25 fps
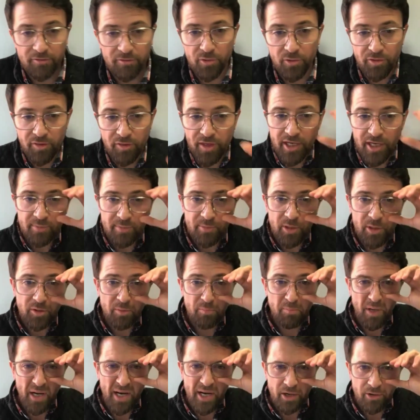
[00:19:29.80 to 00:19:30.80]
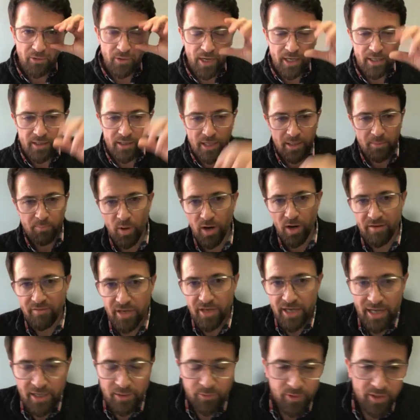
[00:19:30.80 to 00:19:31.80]
if you're thinking about the buyer, right? Like
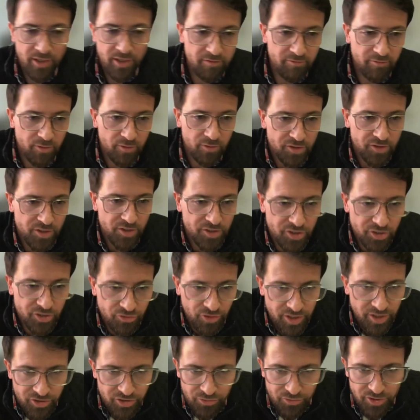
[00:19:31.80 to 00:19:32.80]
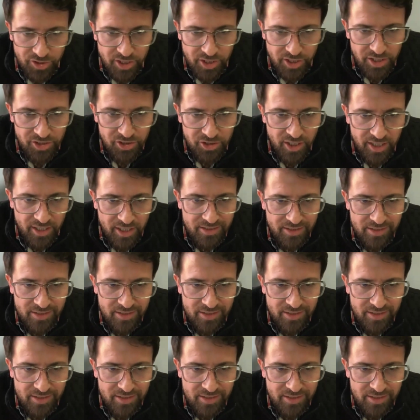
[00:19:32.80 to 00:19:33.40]
private equity versus straight strategic,